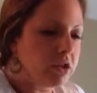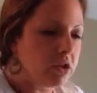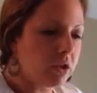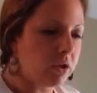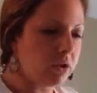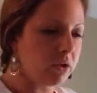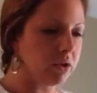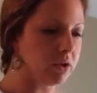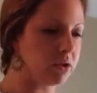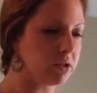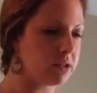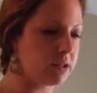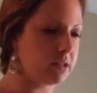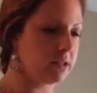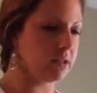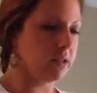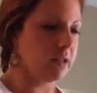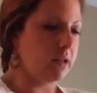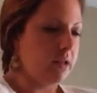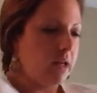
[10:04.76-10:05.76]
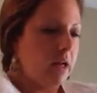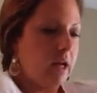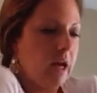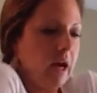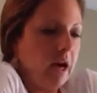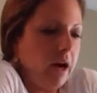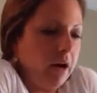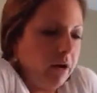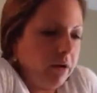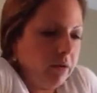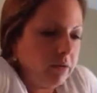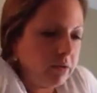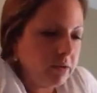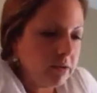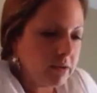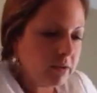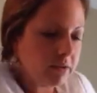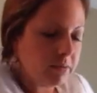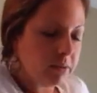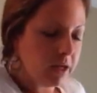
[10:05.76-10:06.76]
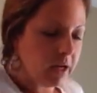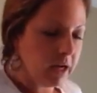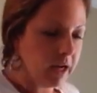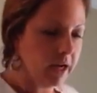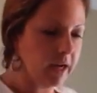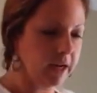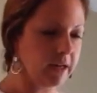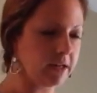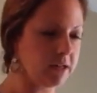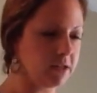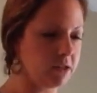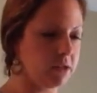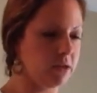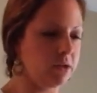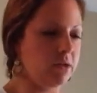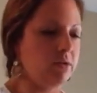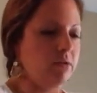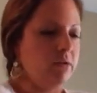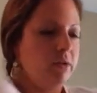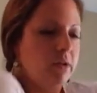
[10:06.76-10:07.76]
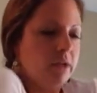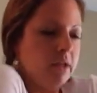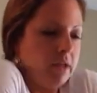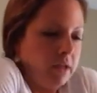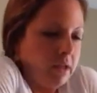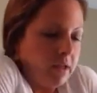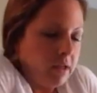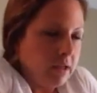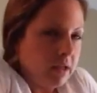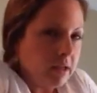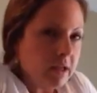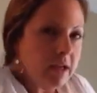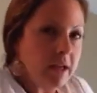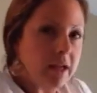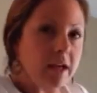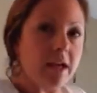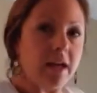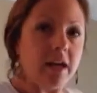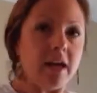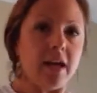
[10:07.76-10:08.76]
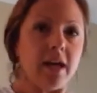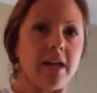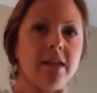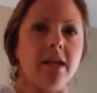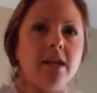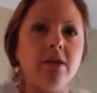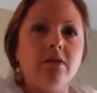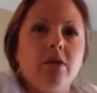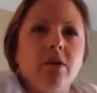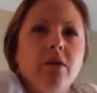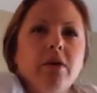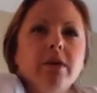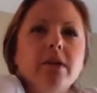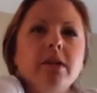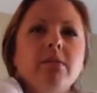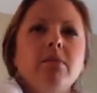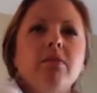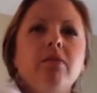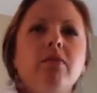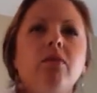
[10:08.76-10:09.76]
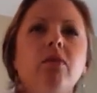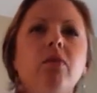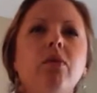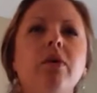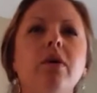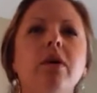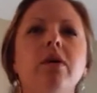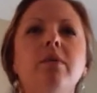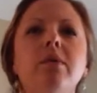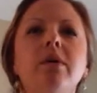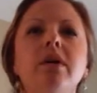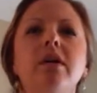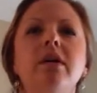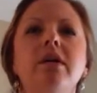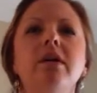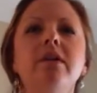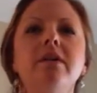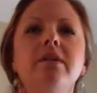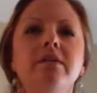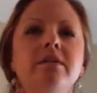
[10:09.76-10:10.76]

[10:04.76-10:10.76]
shoulders out behind you and then rolling them forward.